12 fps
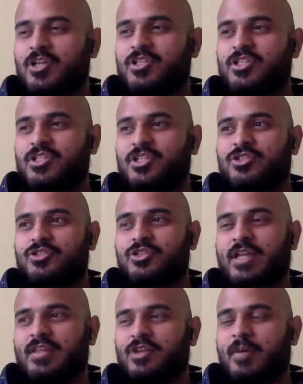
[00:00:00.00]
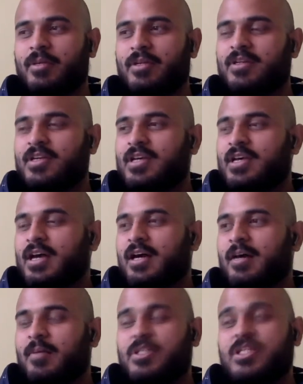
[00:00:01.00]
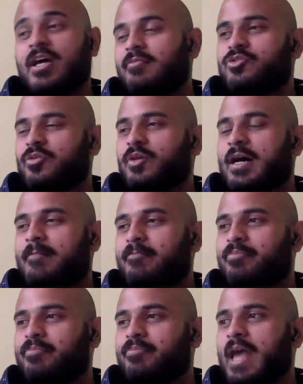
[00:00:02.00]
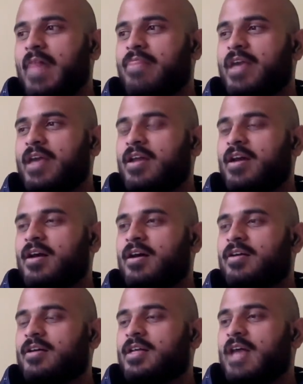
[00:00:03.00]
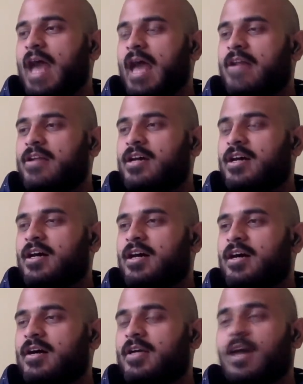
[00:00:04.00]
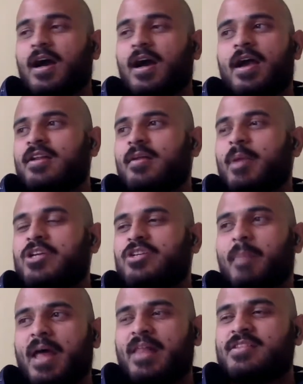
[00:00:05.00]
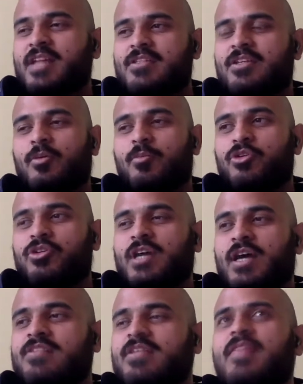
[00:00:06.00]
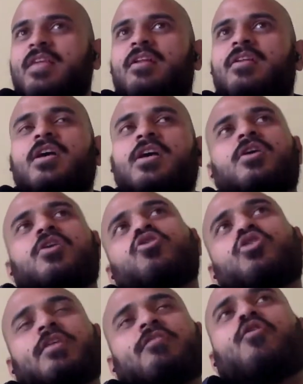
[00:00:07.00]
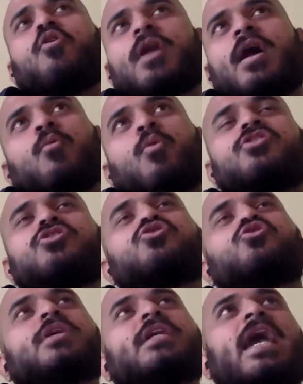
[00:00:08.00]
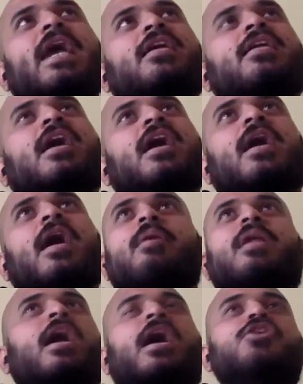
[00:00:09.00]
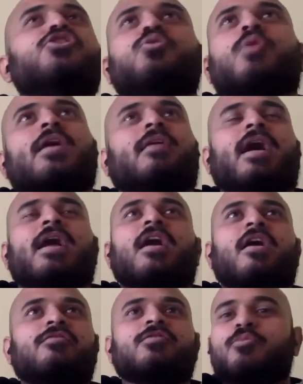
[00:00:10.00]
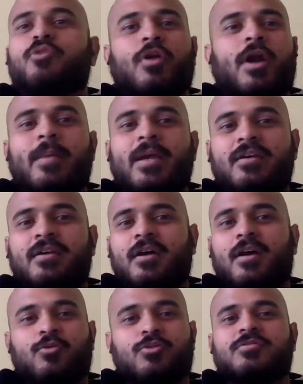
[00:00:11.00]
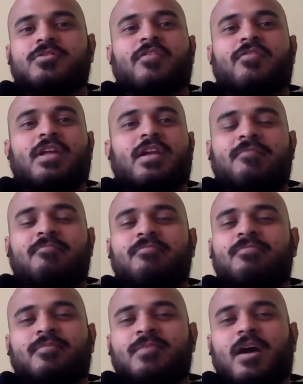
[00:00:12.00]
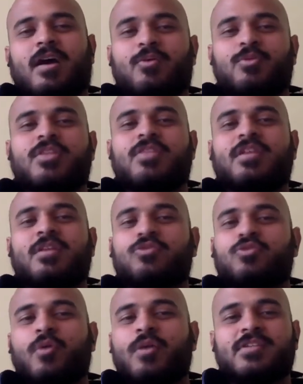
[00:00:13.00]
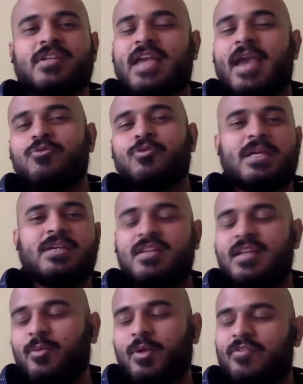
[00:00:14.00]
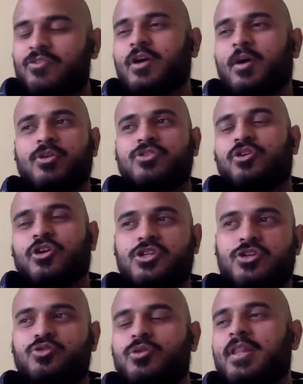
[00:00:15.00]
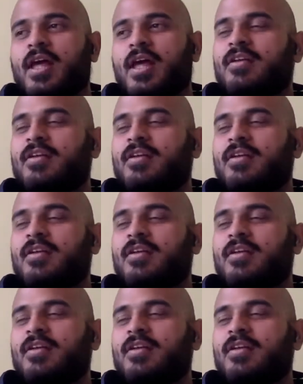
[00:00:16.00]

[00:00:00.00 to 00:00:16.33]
massaging to get that to happen. But yeah, so, and then, I ended up majoring in math, stats, and computer science. And then looking forward, I wanted to, again, I knew I loved programming. It was definitely, it was the thing that was always, it came to me easily and whatever. So I wanted to continue doing that.